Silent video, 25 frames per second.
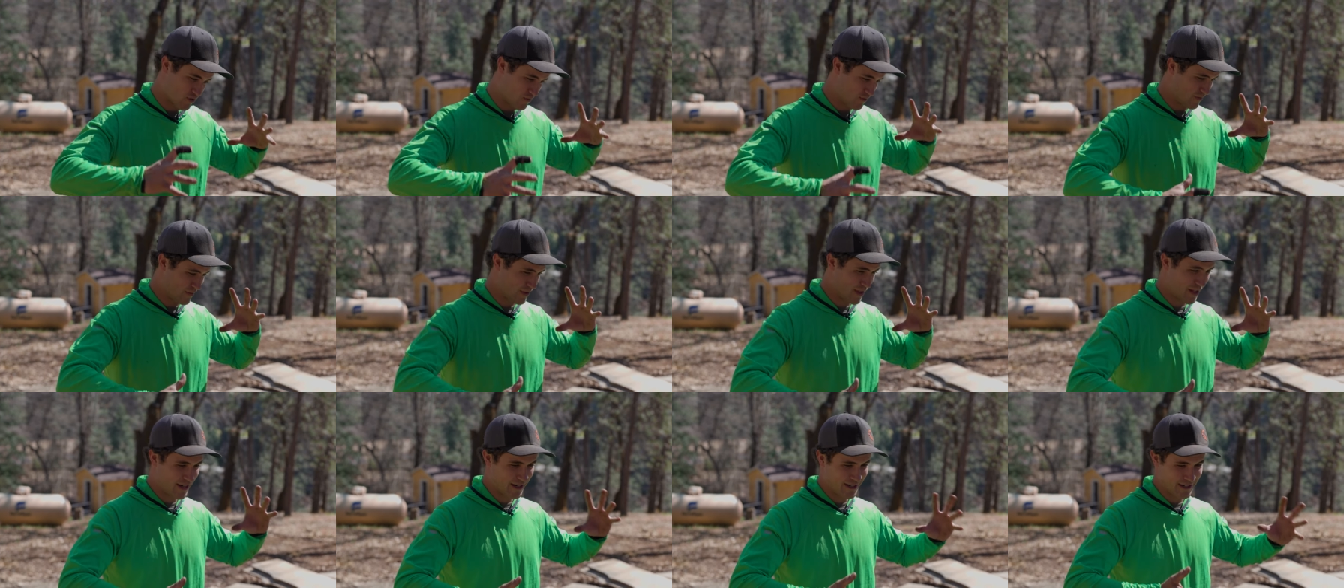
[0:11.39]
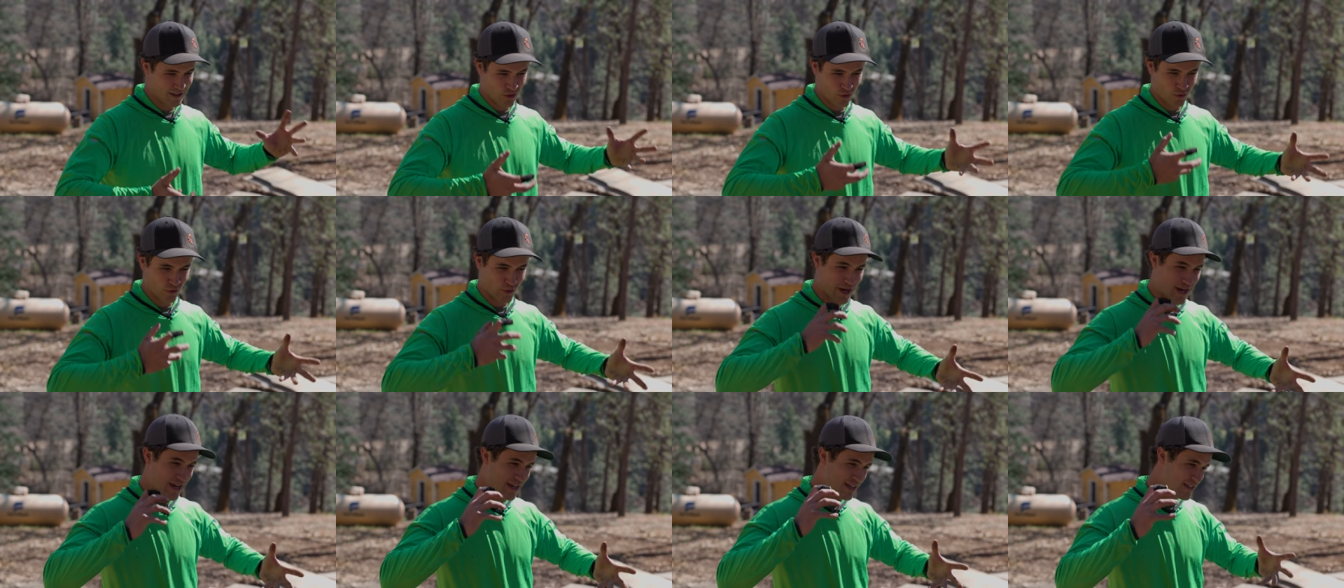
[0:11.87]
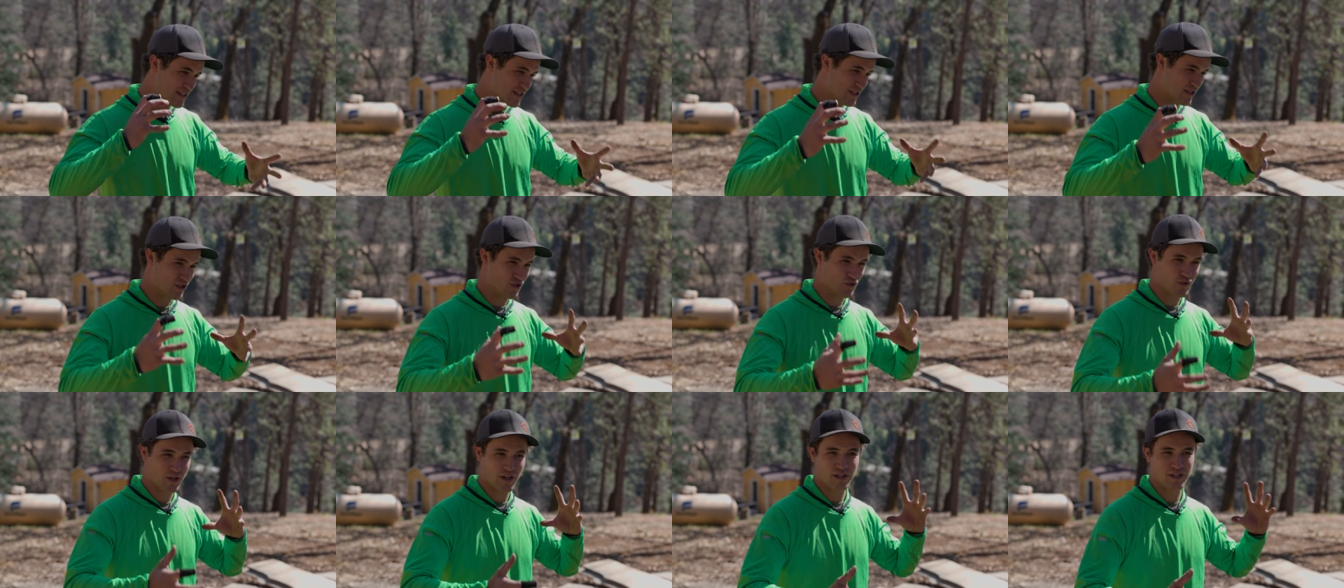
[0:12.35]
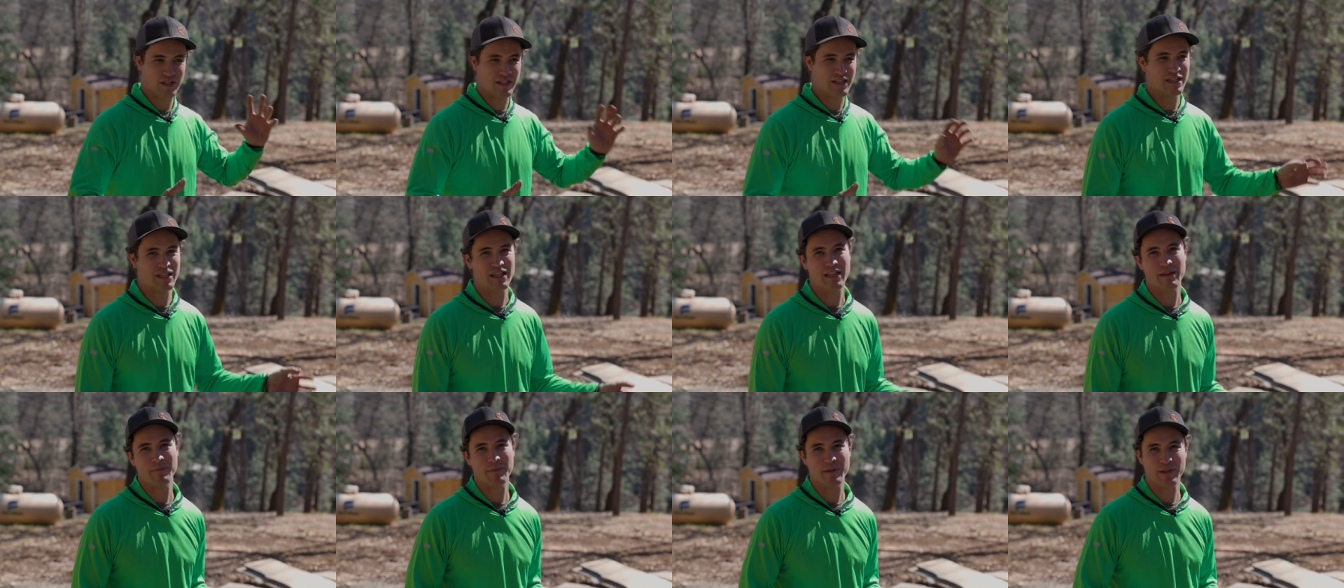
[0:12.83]
a lot of grain and structure
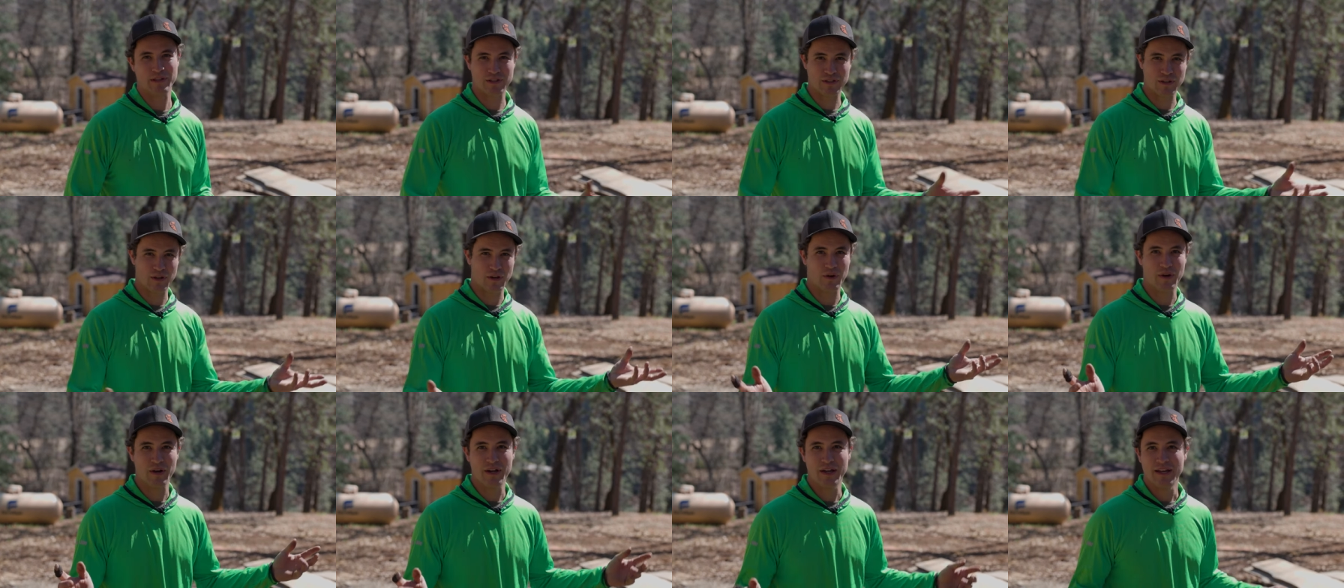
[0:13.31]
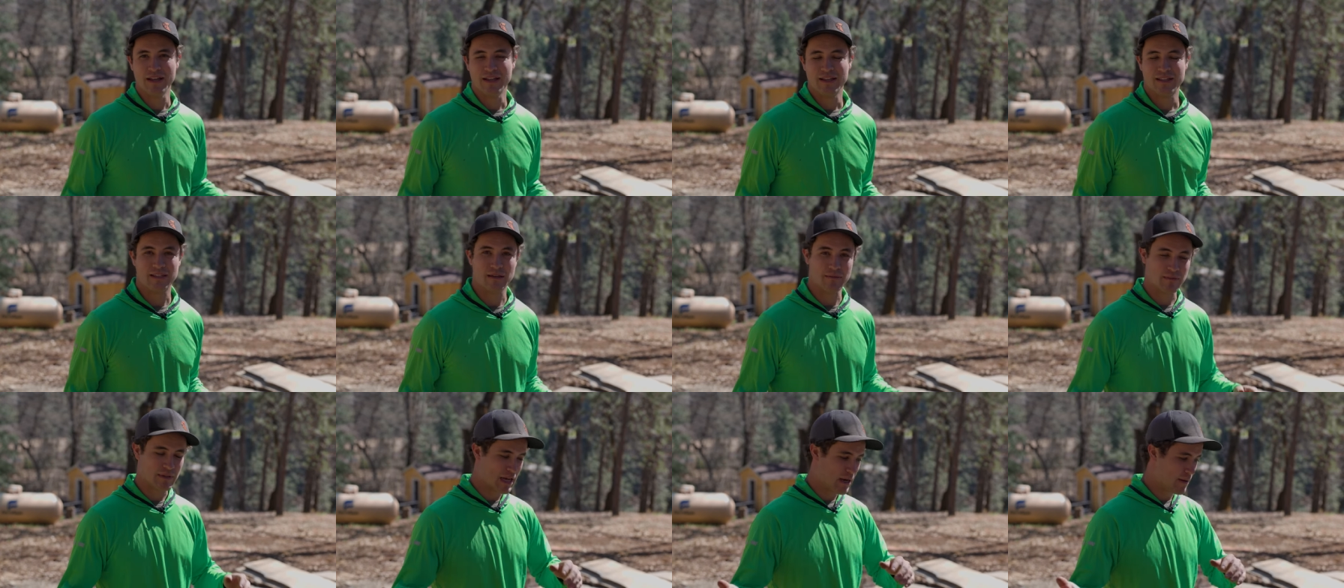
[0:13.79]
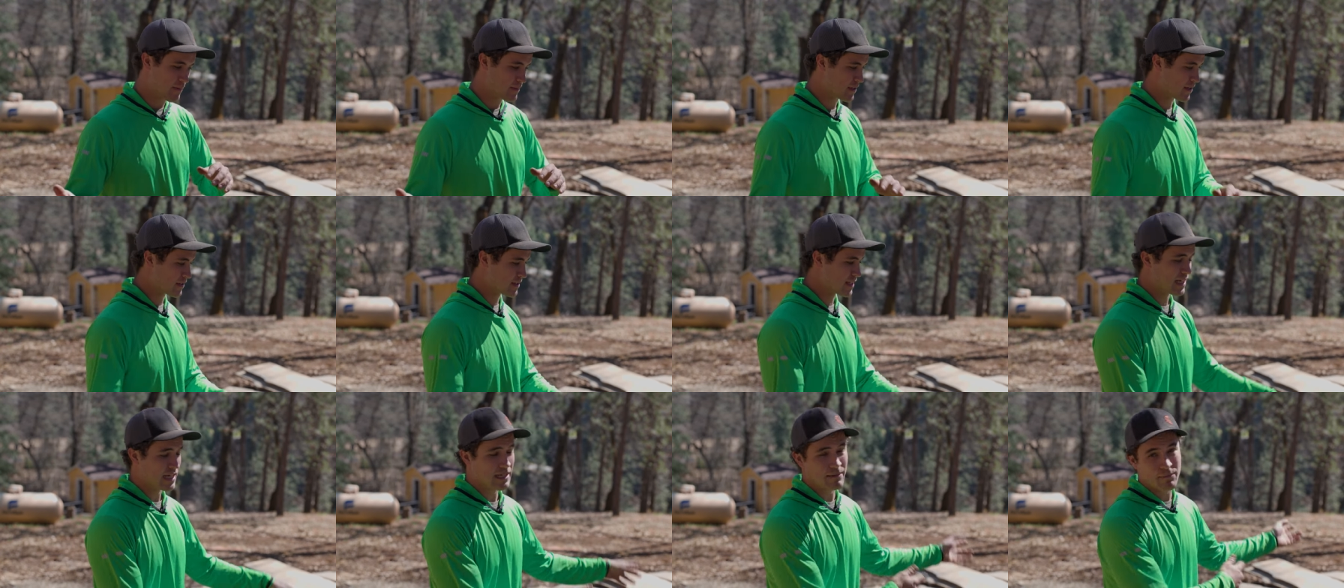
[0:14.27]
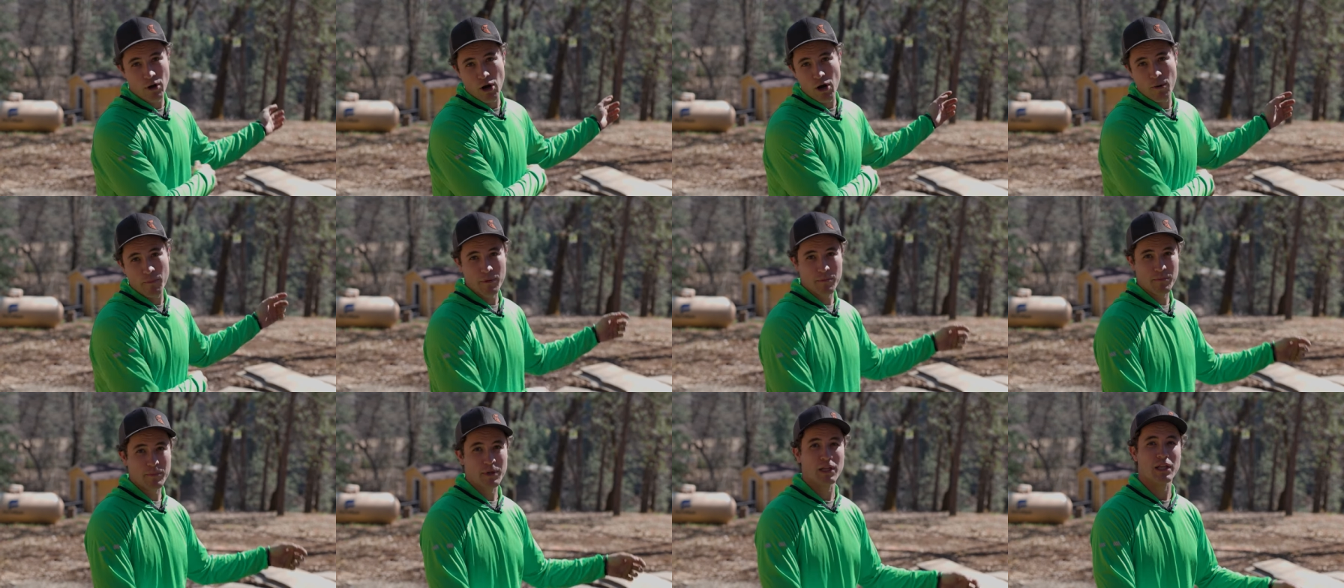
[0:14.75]
to them, and so sometimes I'll take them
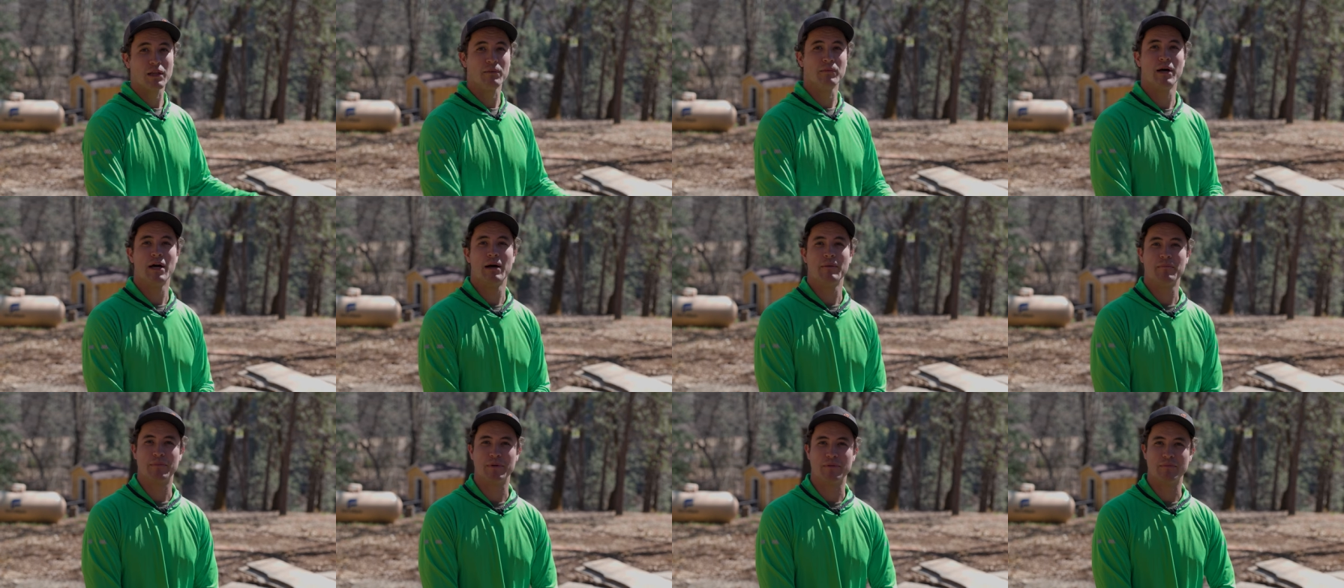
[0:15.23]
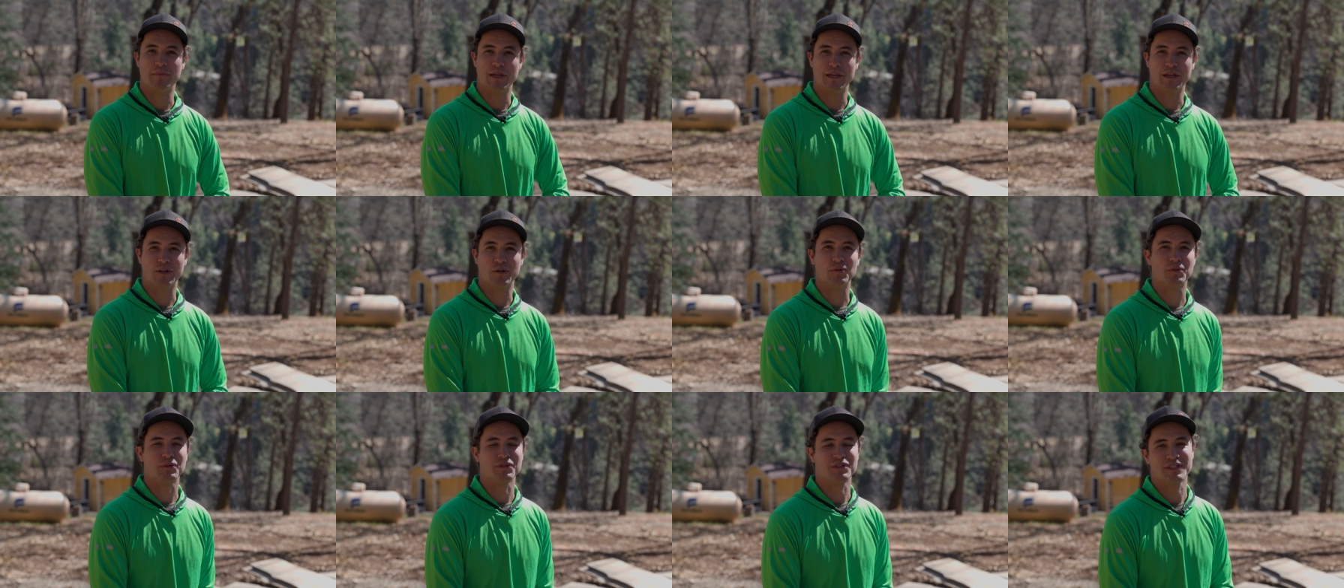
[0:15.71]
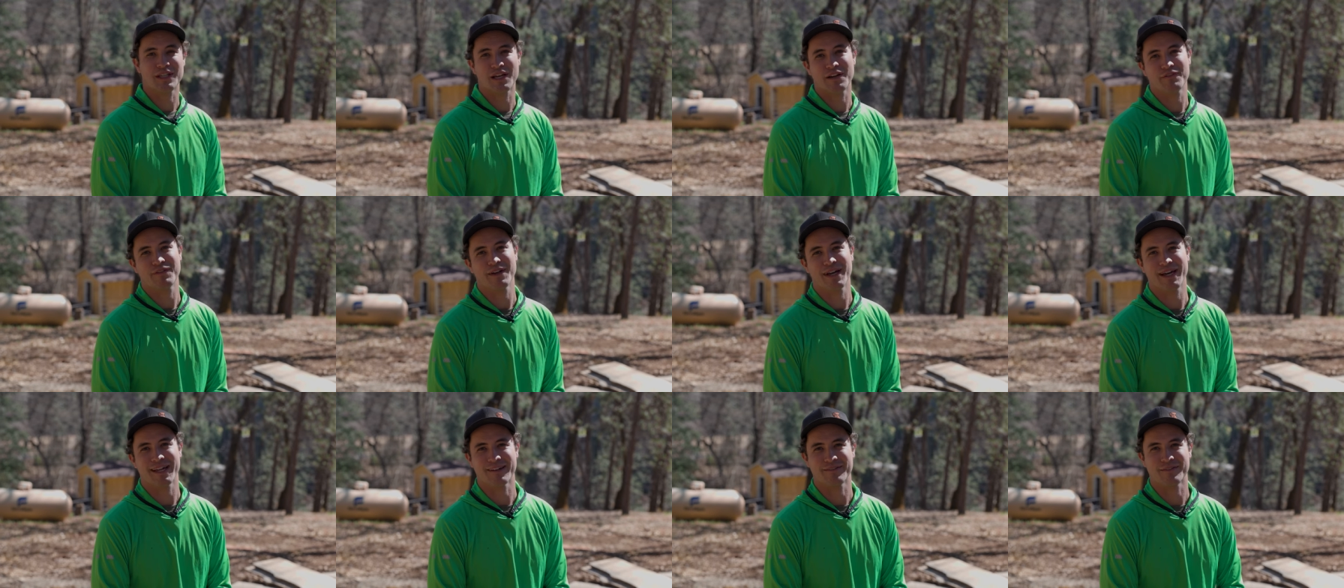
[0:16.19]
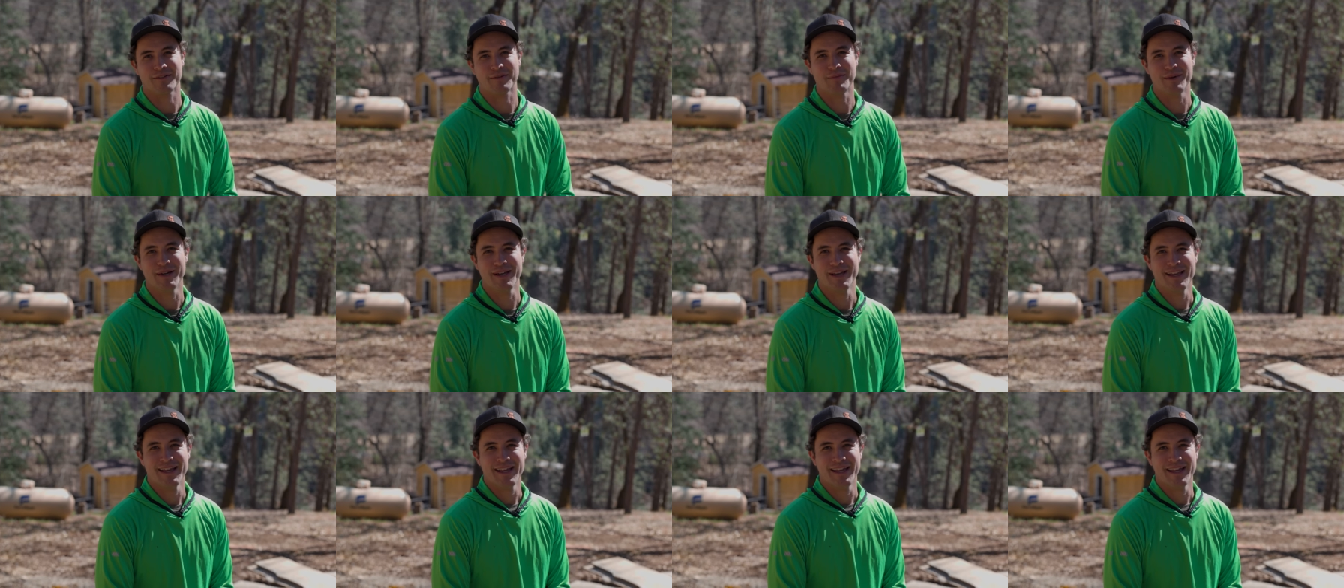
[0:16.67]
home and mill them up and make cool stuff out of them.